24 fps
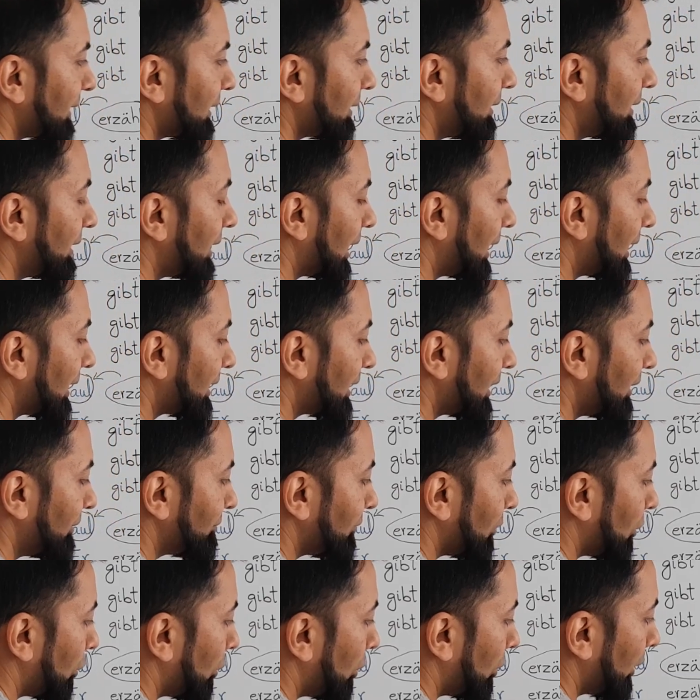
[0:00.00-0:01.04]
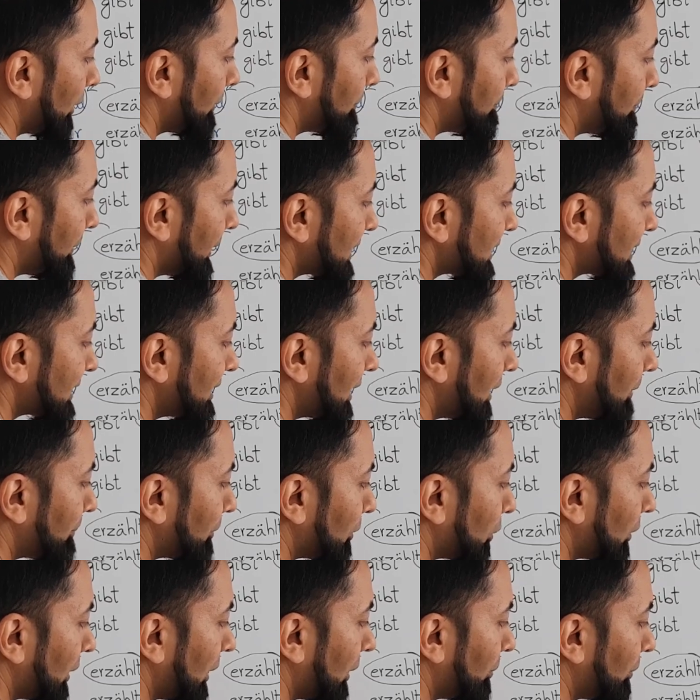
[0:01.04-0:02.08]
dative or personal
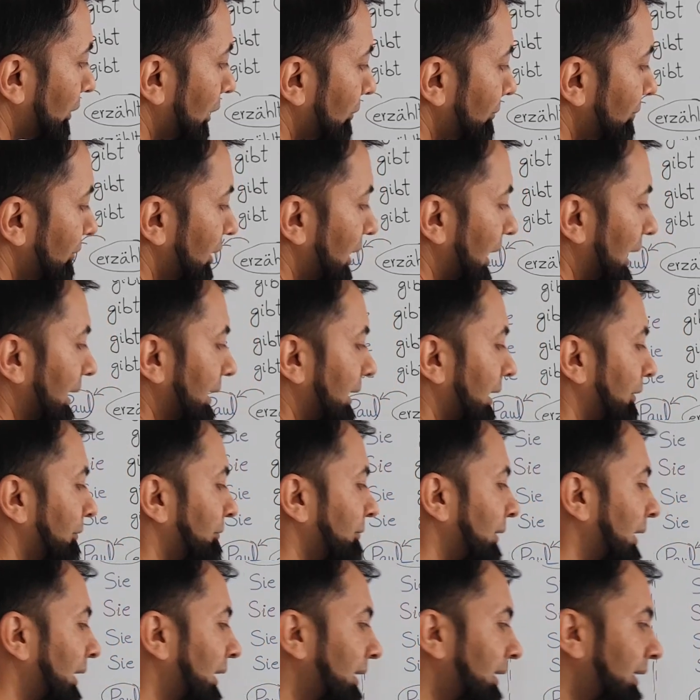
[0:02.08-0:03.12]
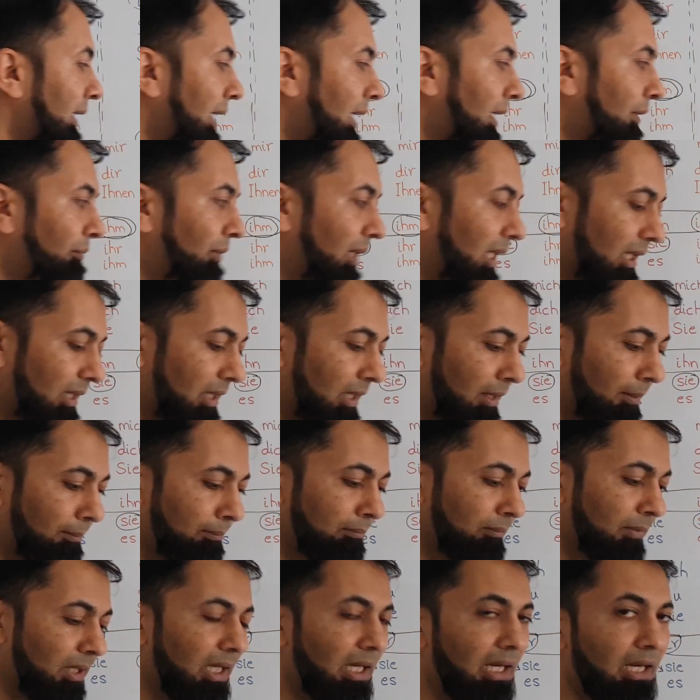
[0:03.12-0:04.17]
pronoun of dative, it will
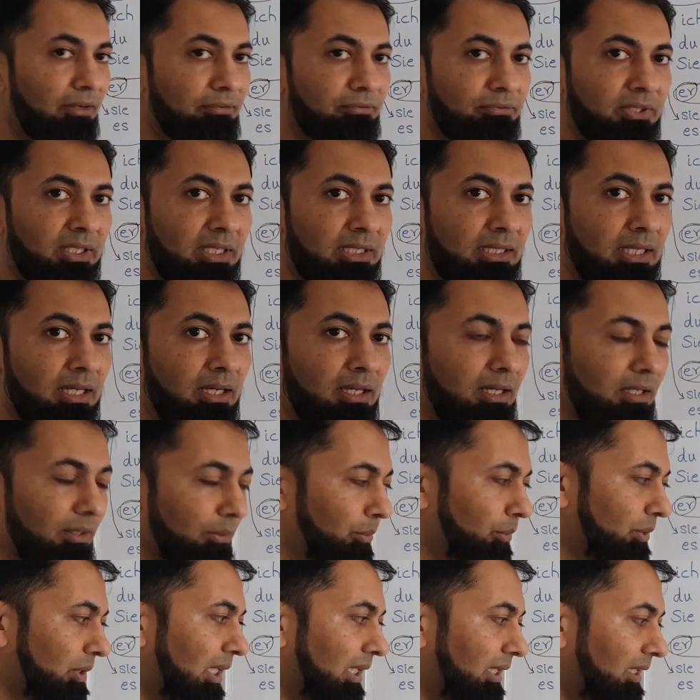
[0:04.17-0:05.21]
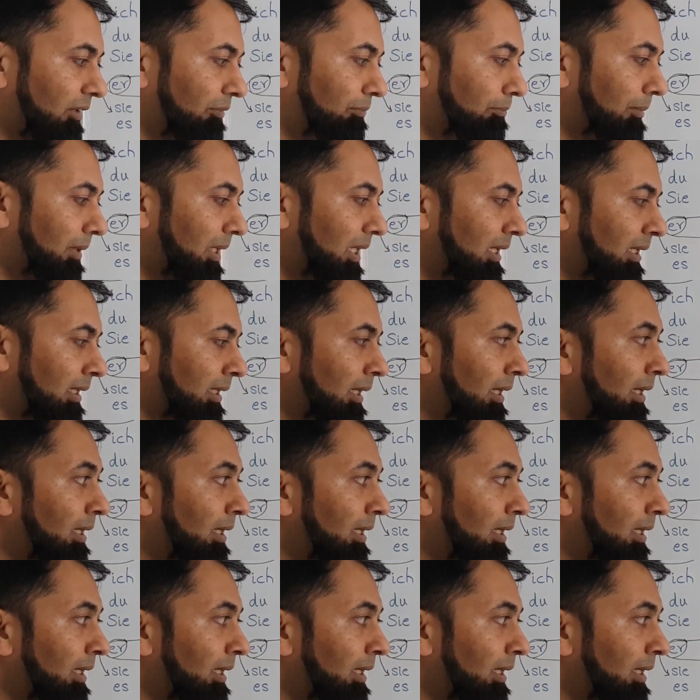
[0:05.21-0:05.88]
come after the accusative part.